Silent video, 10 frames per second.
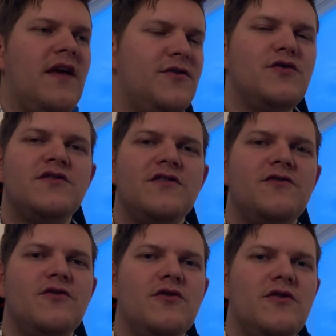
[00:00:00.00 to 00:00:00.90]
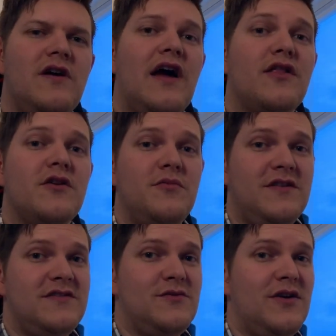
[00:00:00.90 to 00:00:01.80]
Future for Atom
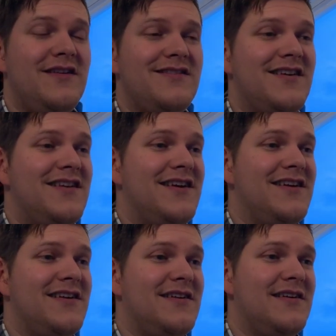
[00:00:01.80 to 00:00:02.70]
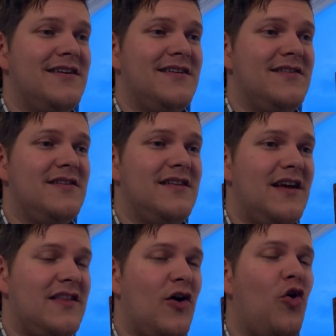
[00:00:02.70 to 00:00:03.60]
is great, and
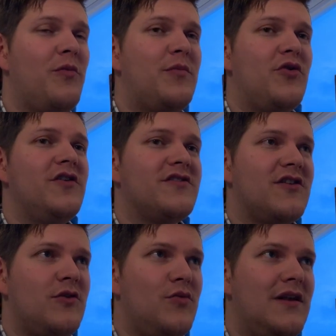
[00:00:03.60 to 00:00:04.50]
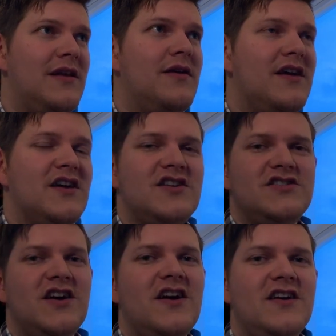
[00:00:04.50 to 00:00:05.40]
the homey product is going to really
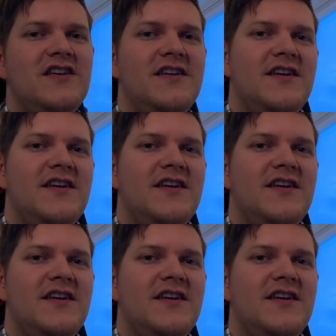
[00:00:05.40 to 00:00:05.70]
shine,